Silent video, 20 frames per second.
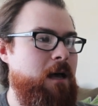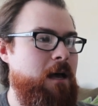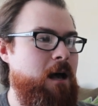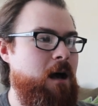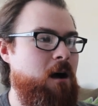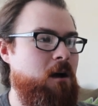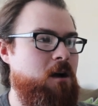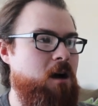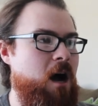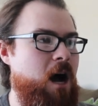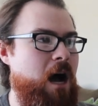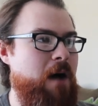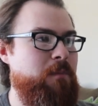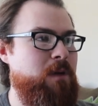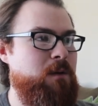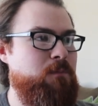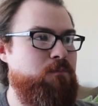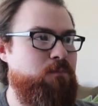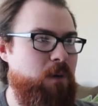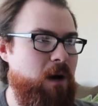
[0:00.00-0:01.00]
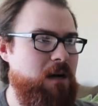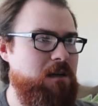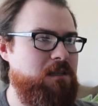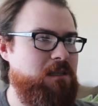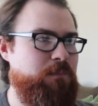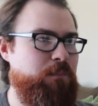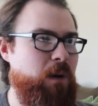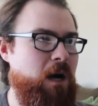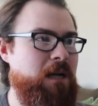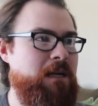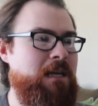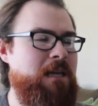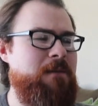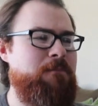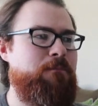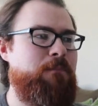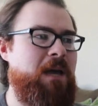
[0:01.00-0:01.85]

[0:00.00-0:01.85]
A common Bugs Bunny,